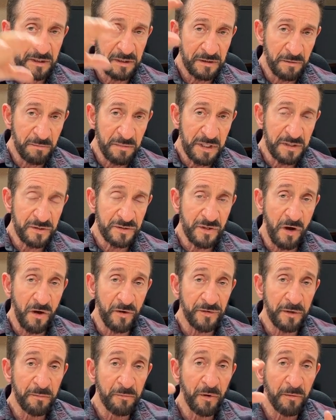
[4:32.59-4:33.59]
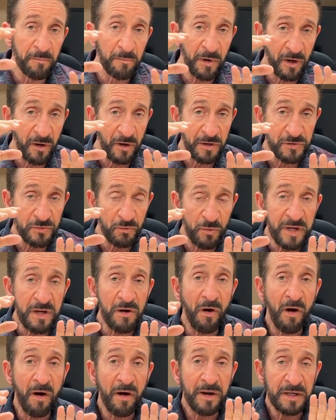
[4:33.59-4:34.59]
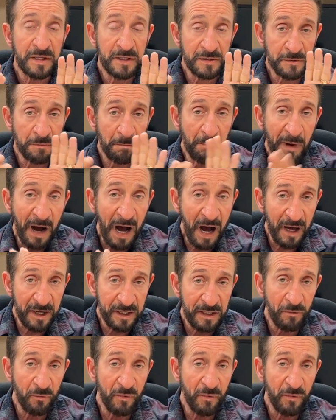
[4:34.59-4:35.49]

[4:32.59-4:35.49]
to be exalted, but because we are his body,